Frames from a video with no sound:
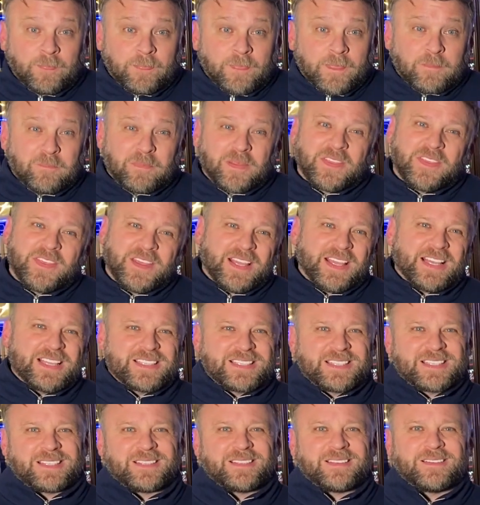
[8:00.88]
But the thing
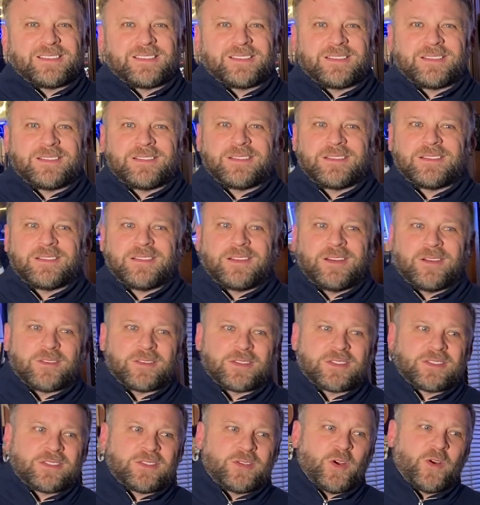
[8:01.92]
is,
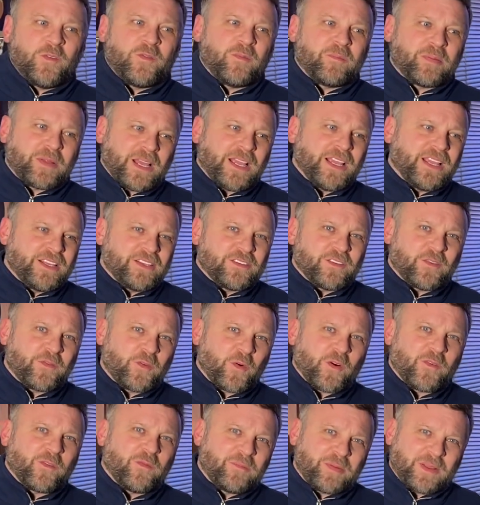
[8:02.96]
4 of them
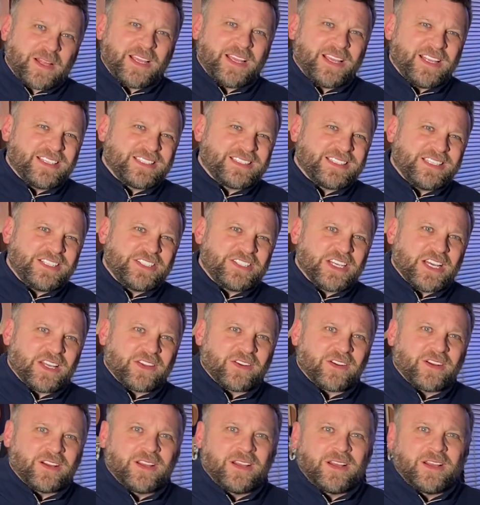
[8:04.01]
play against each
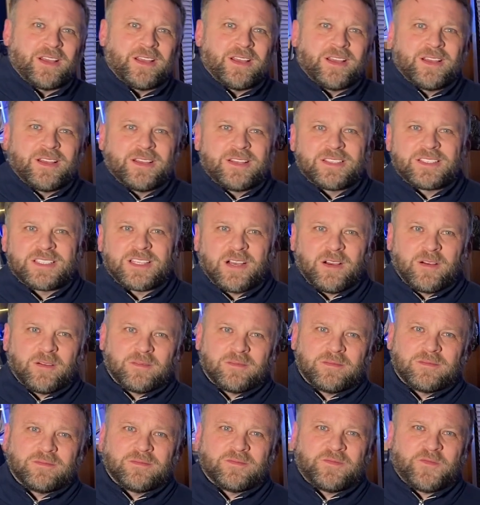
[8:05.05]
other. So
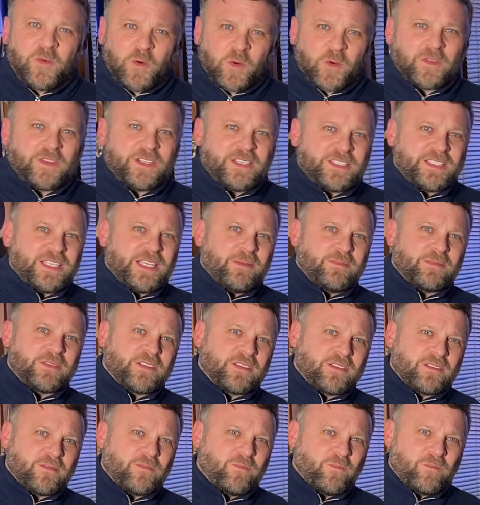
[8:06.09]
4 of these teams
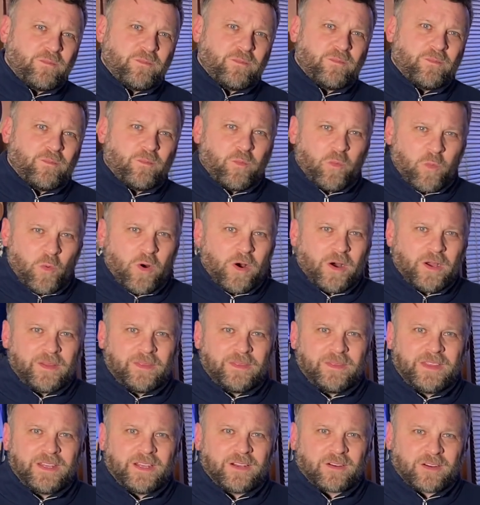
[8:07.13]

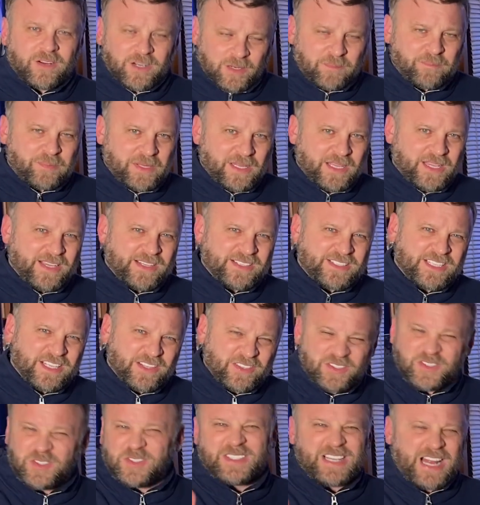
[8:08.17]
won that are going to play against the other.
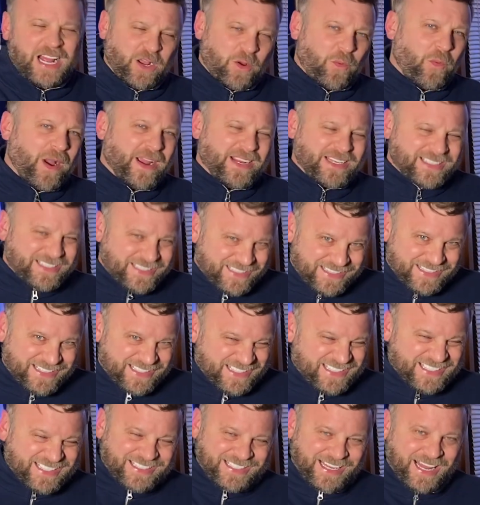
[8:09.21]
So it's not quite the
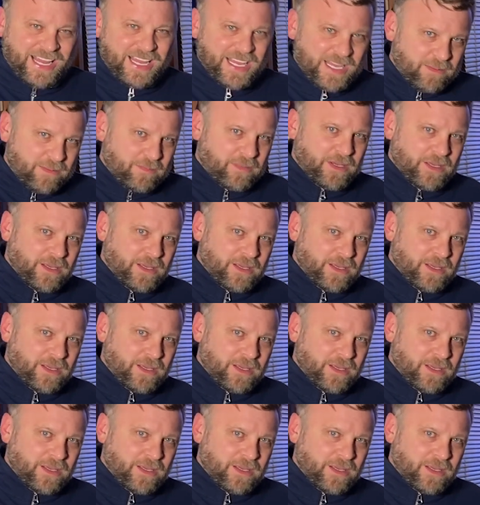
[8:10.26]
same.